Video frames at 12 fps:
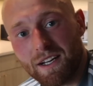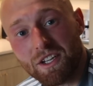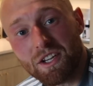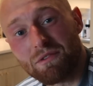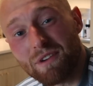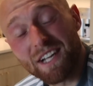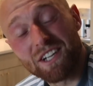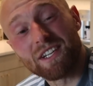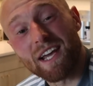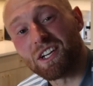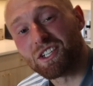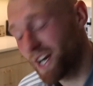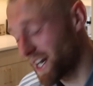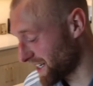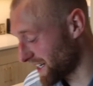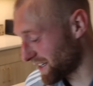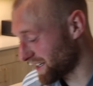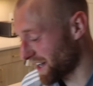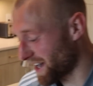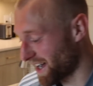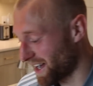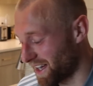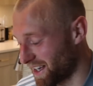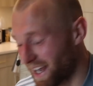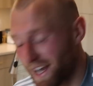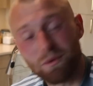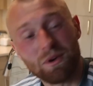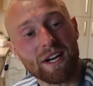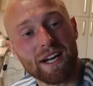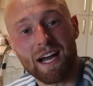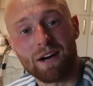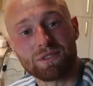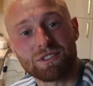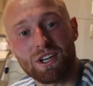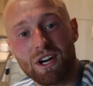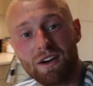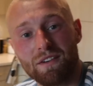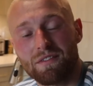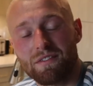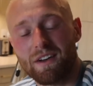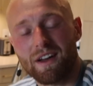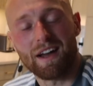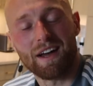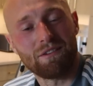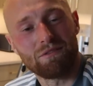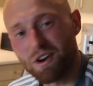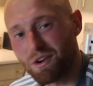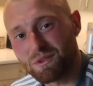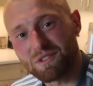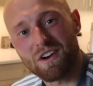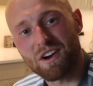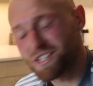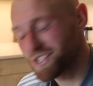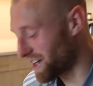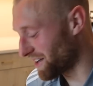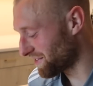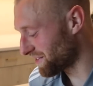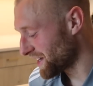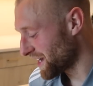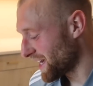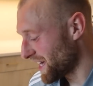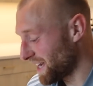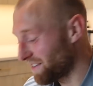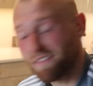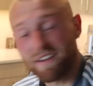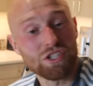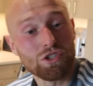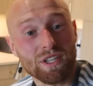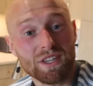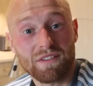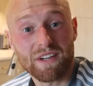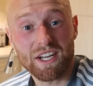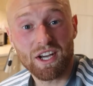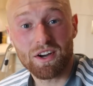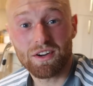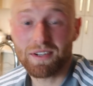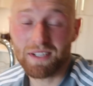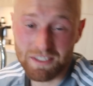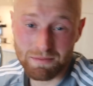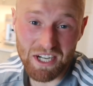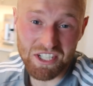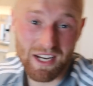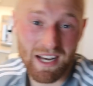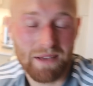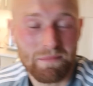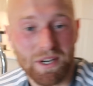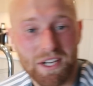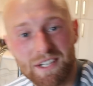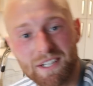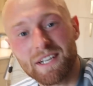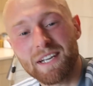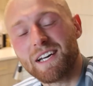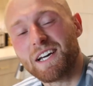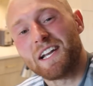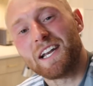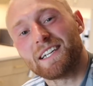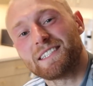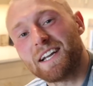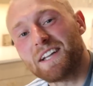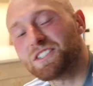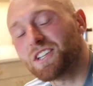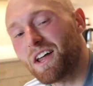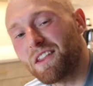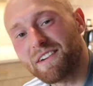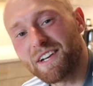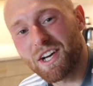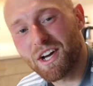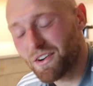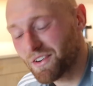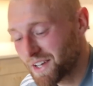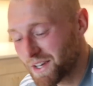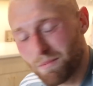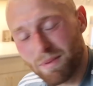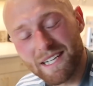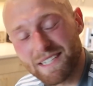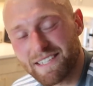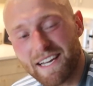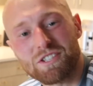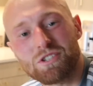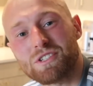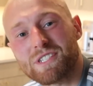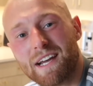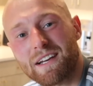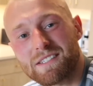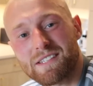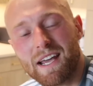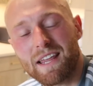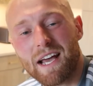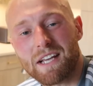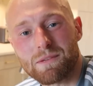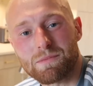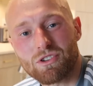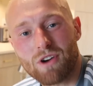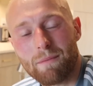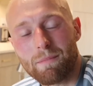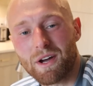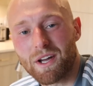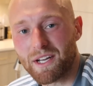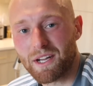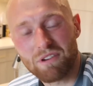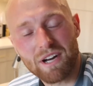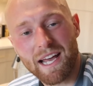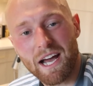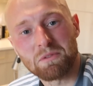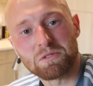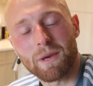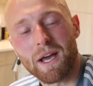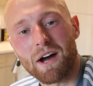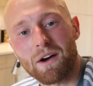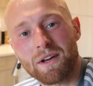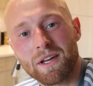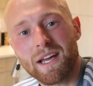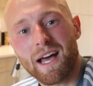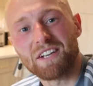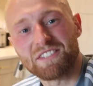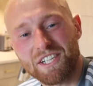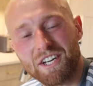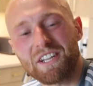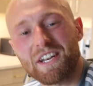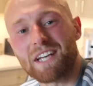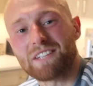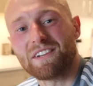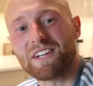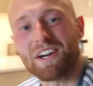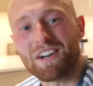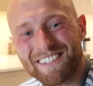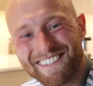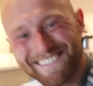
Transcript: Another really good day of training. Leg workout was tough, run was very tough. If you've enjoyed the video, smash the like button, and like I said at the start of the video, please take 2 seconds to hit that subscribe button. It really helps me out. I'll see you on the next video.